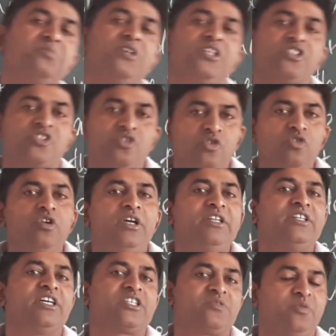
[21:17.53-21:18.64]
school in the
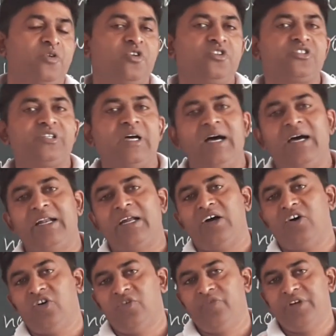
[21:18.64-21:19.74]
sports are
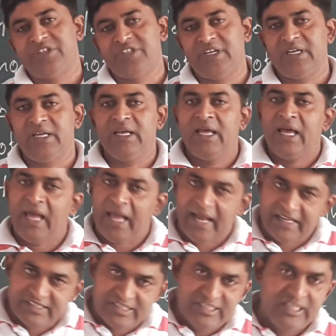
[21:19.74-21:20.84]
always
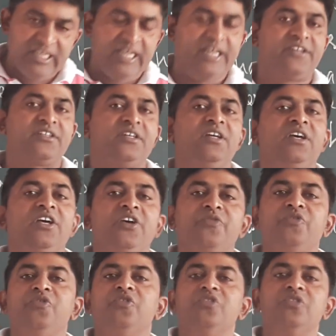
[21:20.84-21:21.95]
excellent if
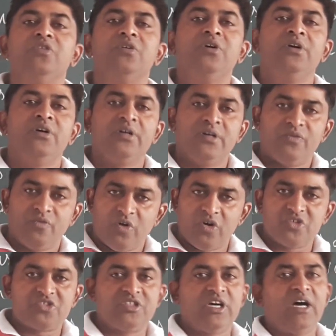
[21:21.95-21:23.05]
you watch
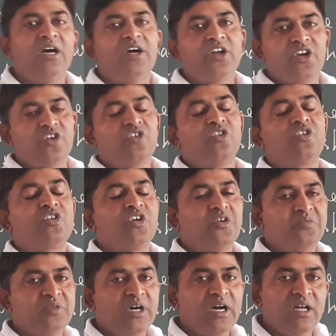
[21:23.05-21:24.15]
the record of
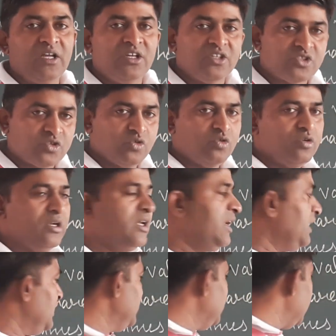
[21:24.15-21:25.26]
the school.
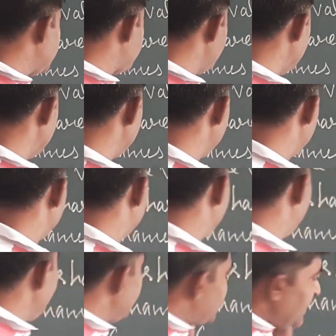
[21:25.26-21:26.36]
In this way,
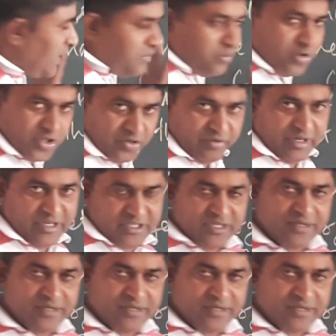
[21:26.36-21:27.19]
we shall motivate